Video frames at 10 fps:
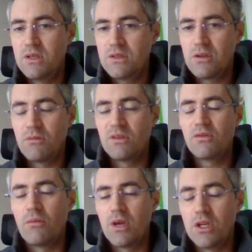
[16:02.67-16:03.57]
some
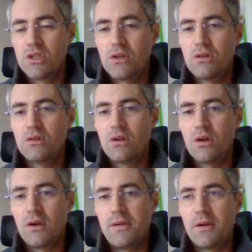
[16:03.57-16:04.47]
information,
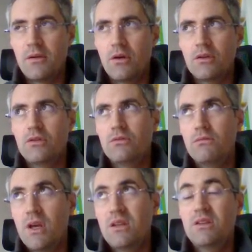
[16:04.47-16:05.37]
or you
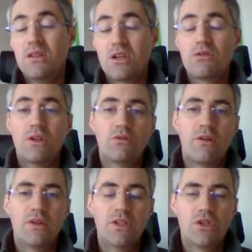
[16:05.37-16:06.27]
may need actually to
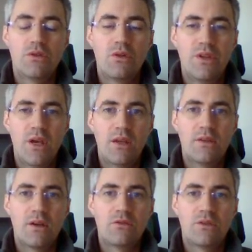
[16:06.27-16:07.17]
have additional
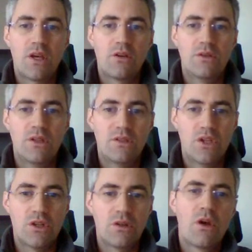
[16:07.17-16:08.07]
data to take a
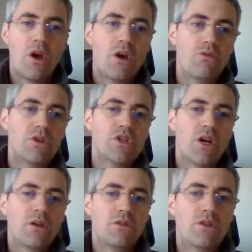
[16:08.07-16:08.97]
decision, which
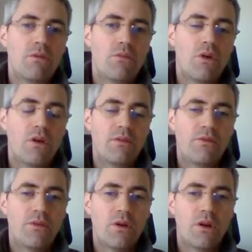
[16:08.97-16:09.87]
are the number
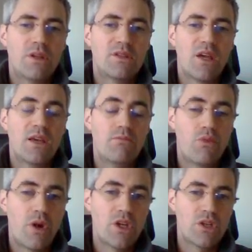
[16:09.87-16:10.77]
of, let's say,
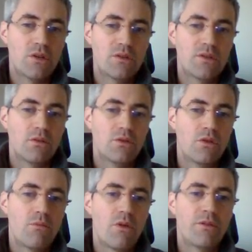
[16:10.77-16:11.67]
impressions, so the
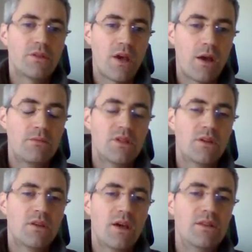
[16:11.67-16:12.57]
number of times
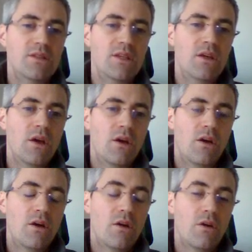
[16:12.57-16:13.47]
that any
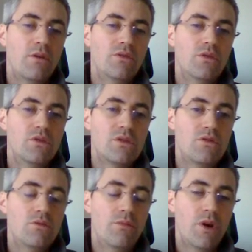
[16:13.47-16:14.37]
of those
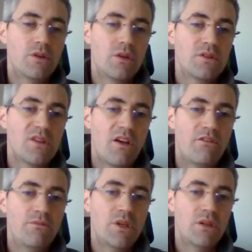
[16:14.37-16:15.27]
two buttons
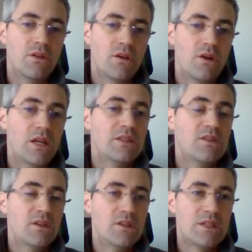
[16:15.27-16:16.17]
have been, let's
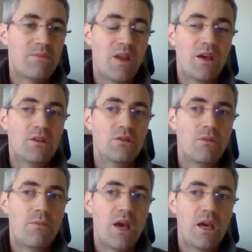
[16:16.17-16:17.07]
say, displayed on
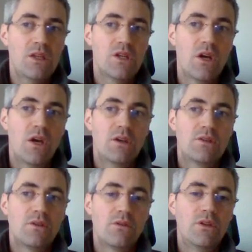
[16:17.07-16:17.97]
the page.
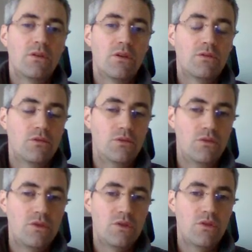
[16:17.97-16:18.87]
So in order to
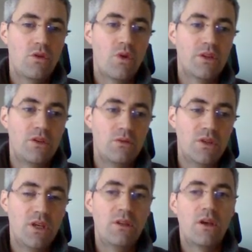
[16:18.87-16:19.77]
do so, what you
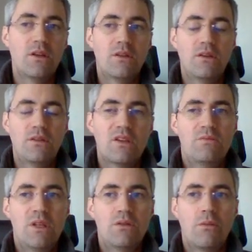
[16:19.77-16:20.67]
need, and it
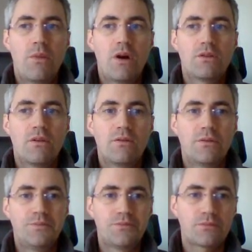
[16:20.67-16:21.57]
has been the part
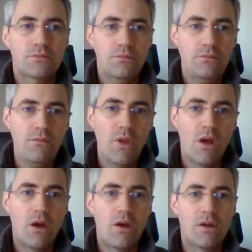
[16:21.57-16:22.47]
of,
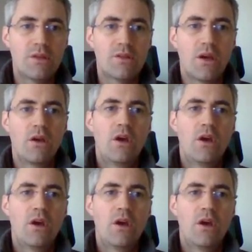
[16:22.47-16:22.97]
let's say,